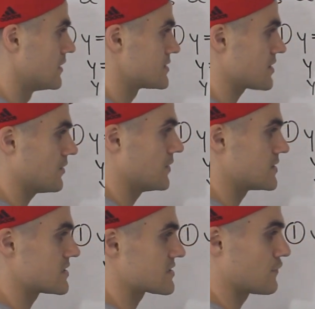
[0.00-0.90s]
So
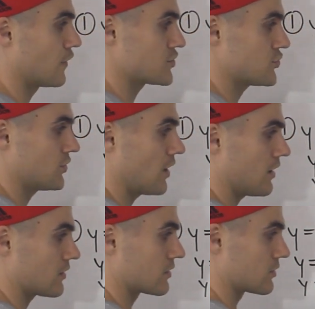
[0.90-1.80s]
is this a function or
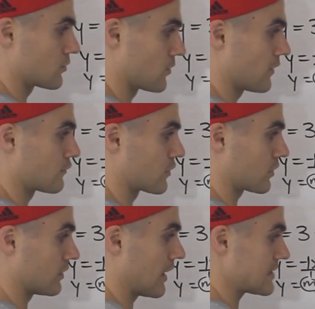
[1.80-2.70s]
not? Run the
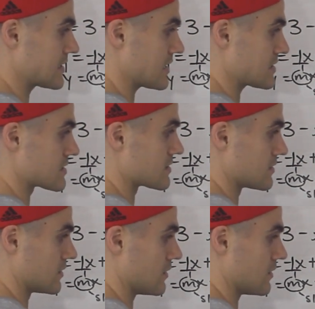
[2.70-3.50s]
vertical line test?